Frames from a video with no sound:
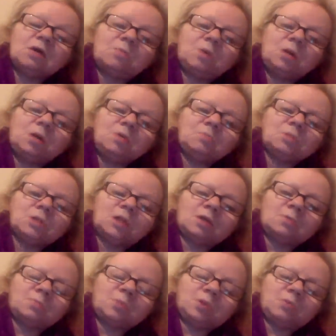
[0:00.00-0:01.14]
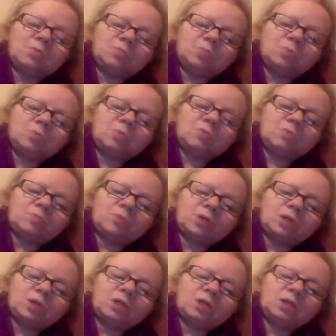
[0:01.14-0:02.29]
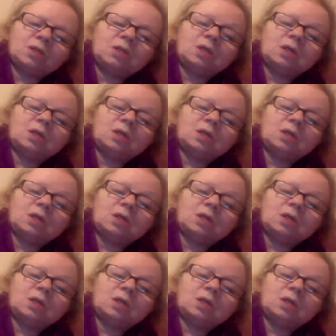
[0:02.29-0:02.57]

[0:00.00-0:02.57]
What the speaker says: why wouldn't there be a report repair,